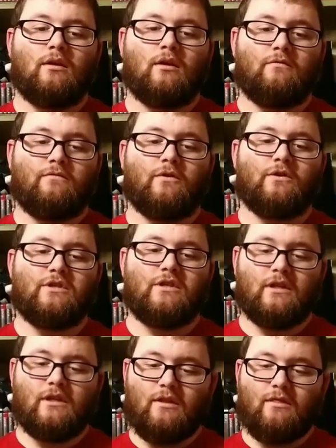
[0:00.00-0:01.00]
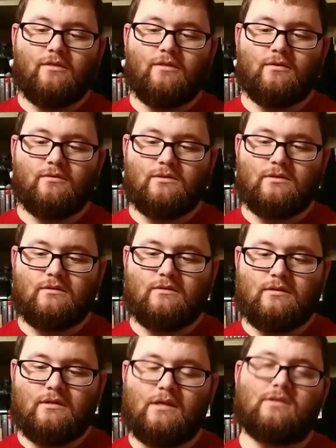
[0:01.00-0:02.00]
unfortunately, those
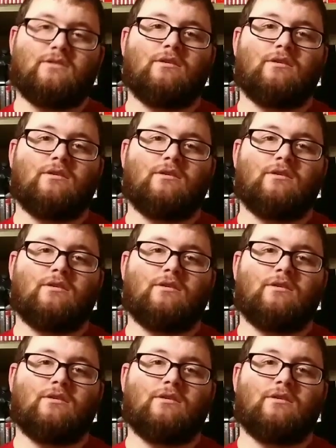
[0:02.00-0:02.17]
test